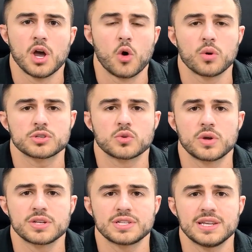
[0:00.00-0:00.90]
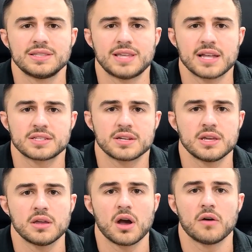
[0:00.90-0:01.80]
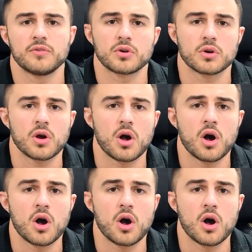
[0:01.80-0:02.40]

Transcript: We also want to see density of your